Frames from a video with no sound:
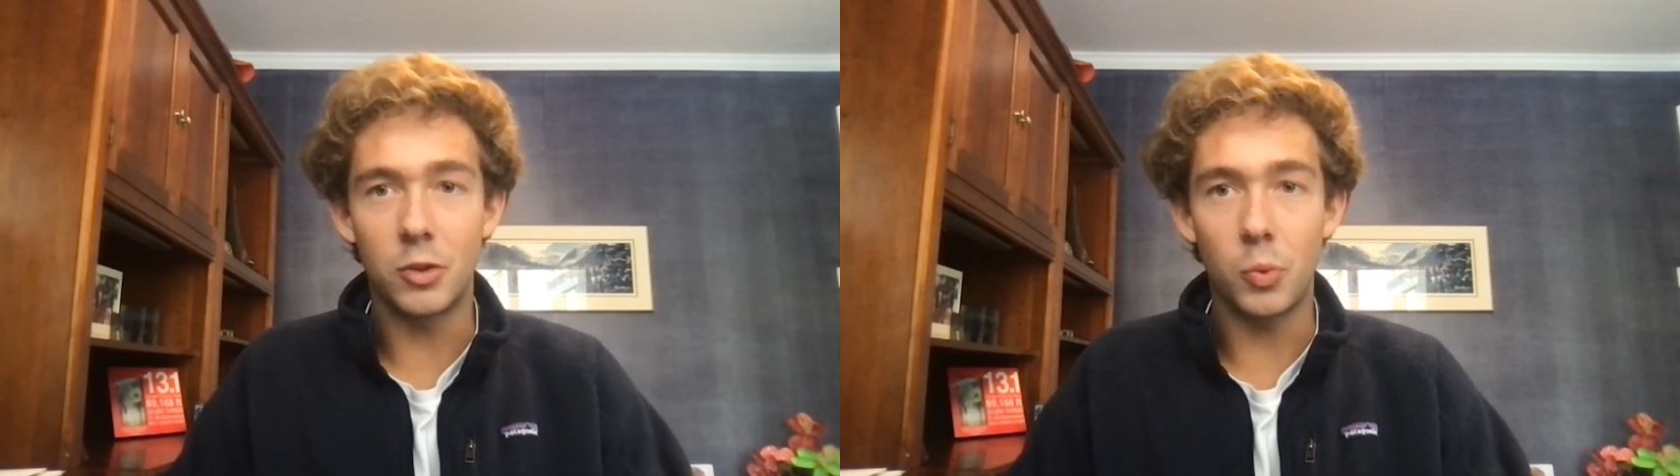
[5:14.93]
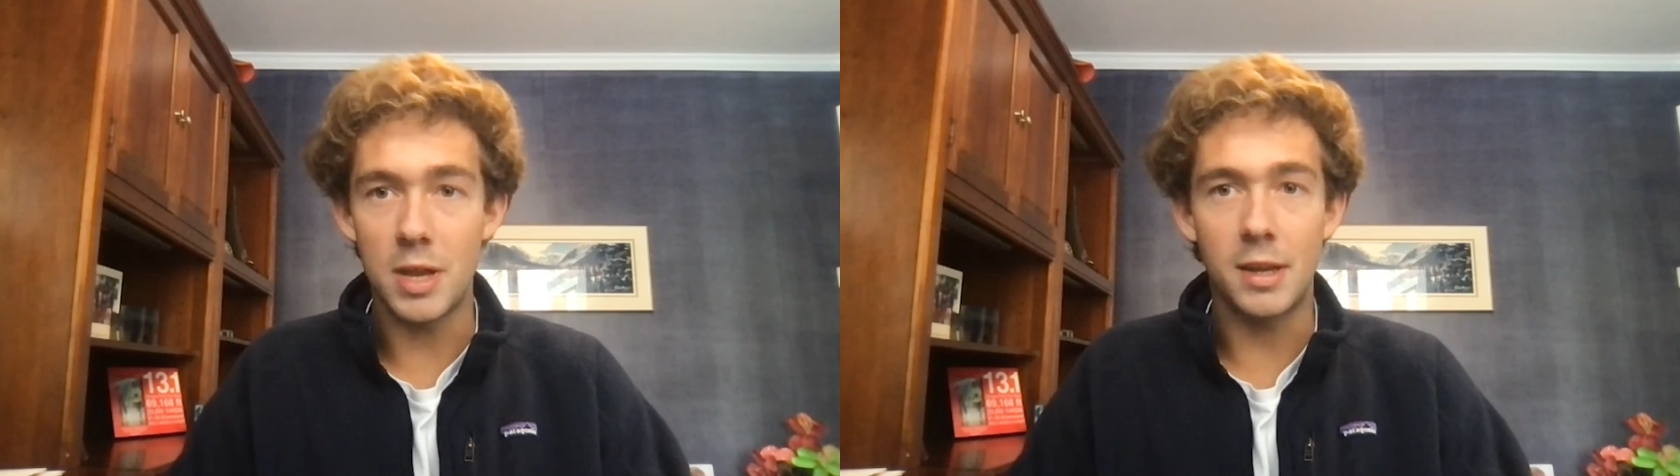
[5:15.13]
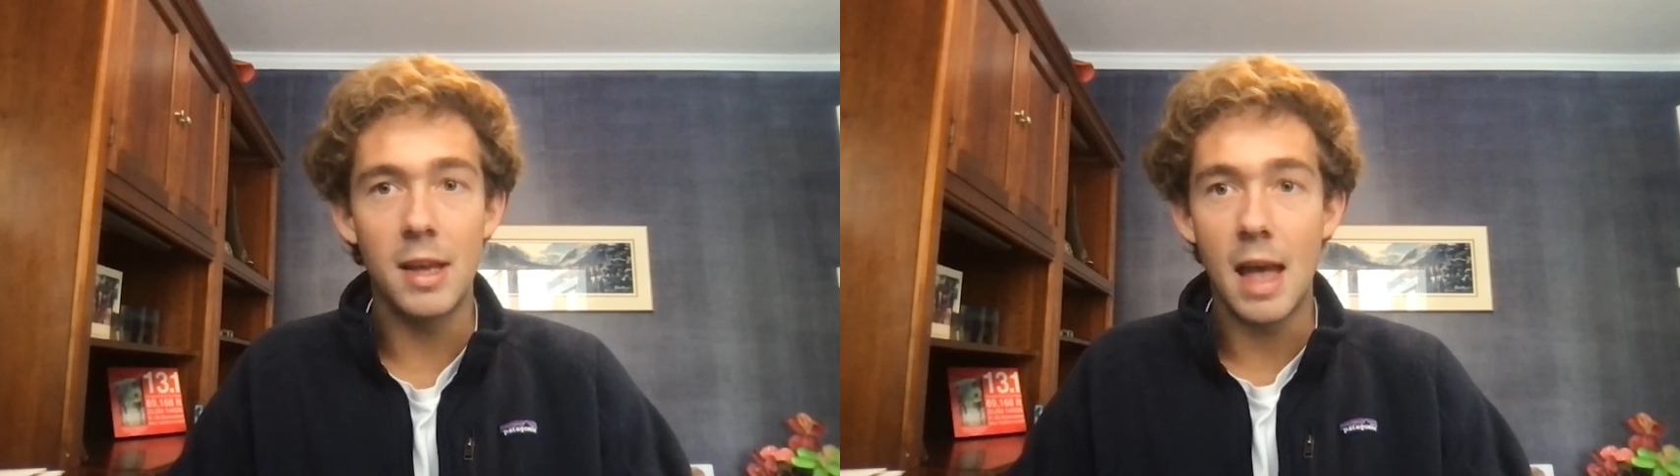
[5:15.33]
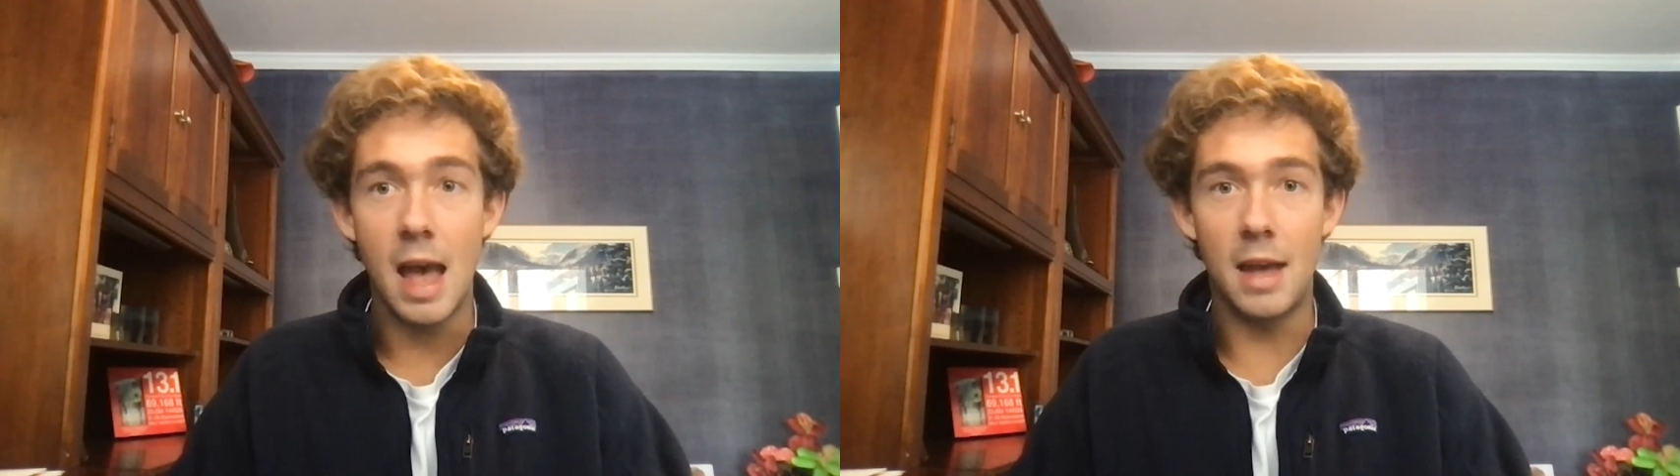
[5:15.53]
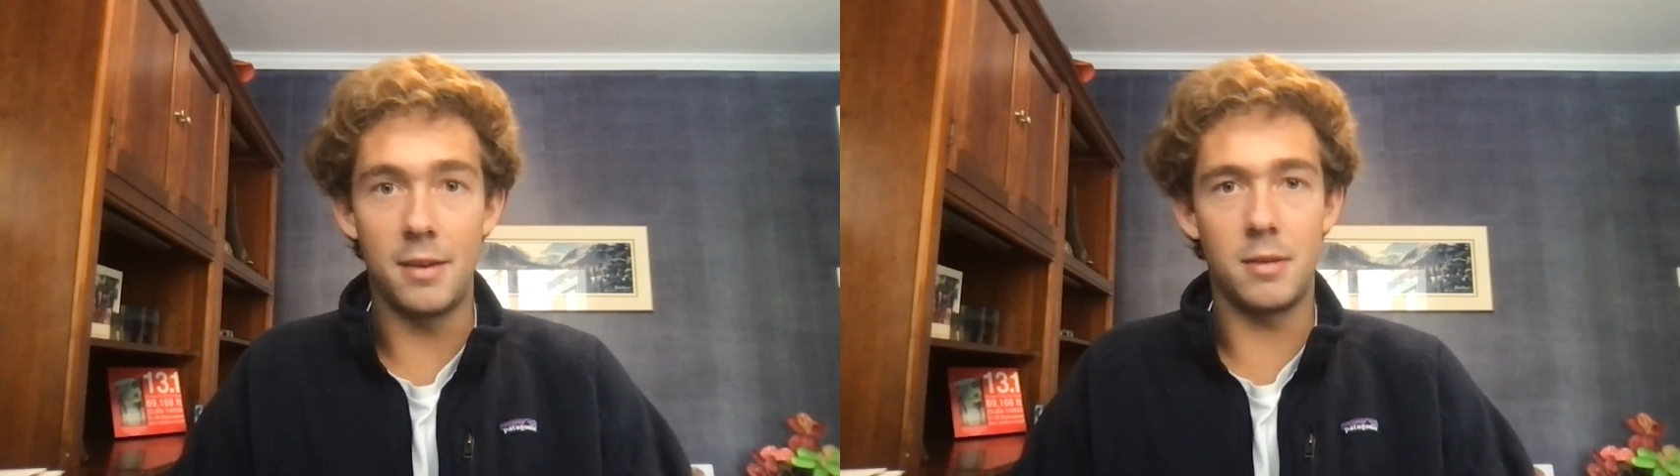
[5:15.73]
tweak.
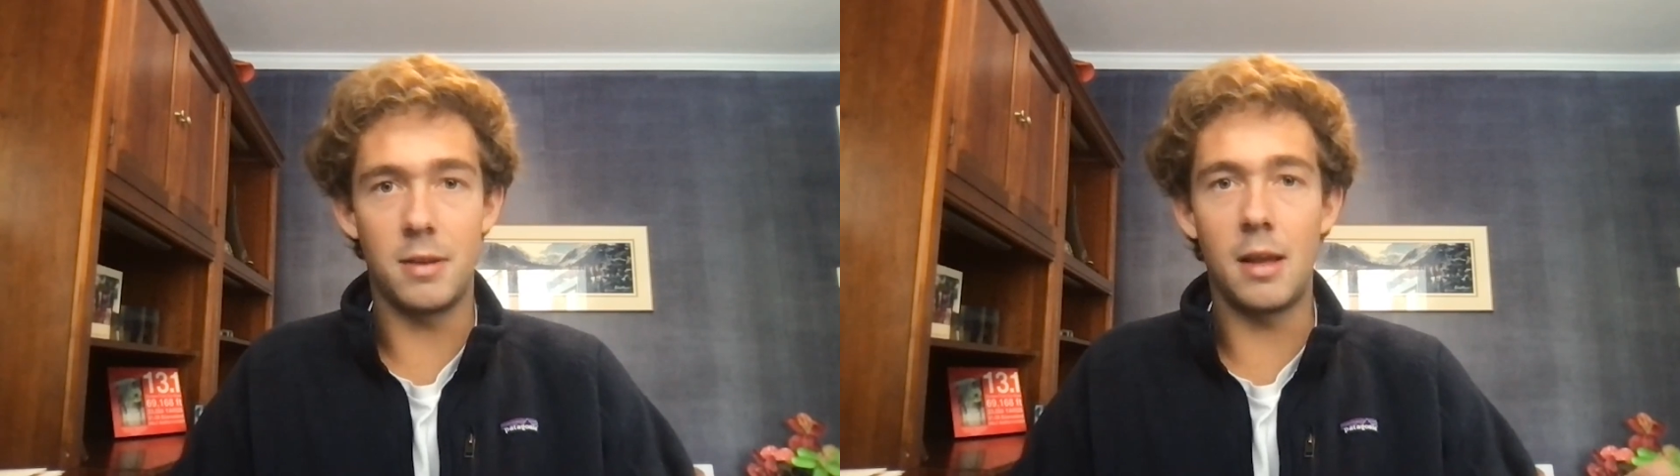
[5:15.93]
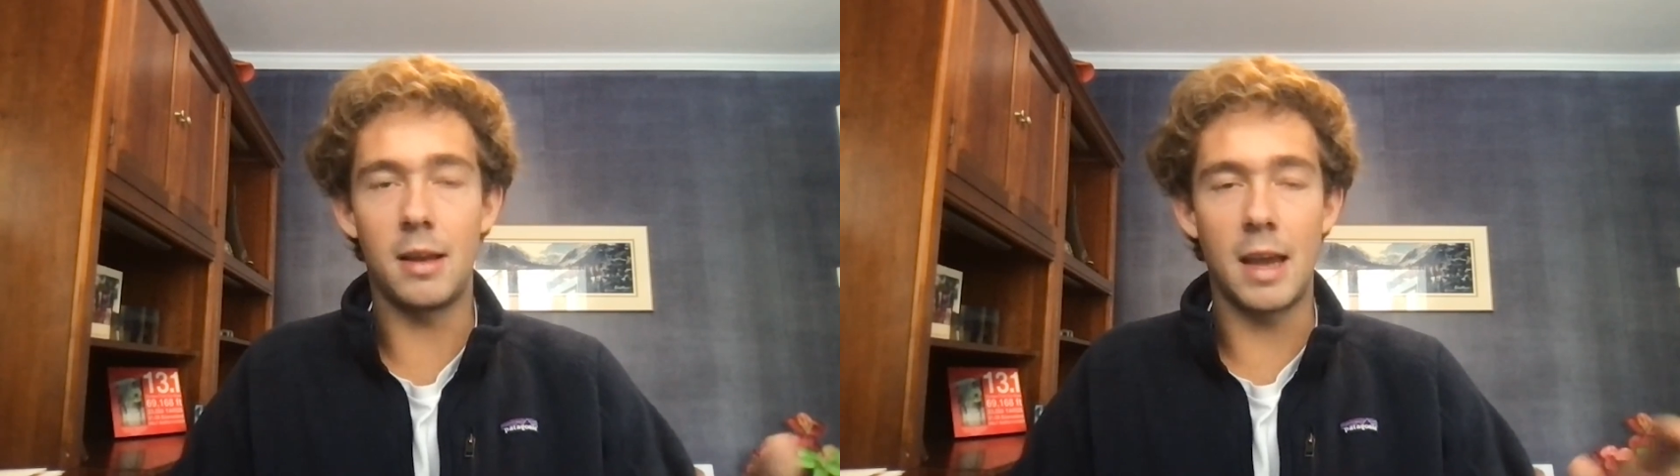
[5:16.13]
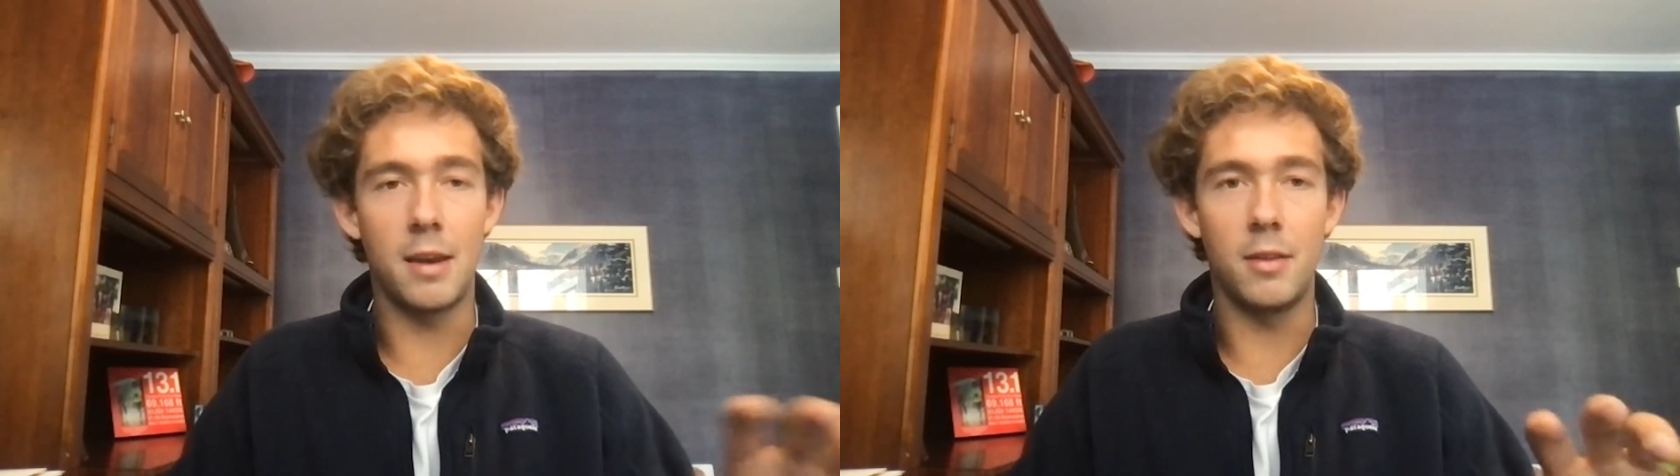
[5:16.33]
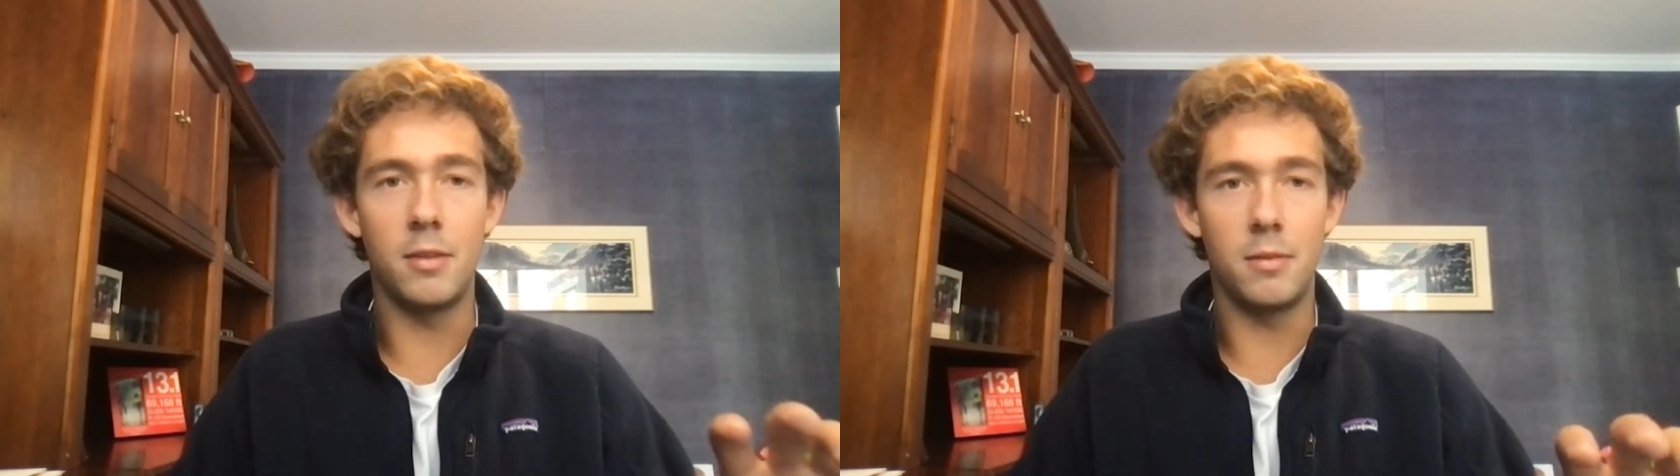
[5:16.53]
And again,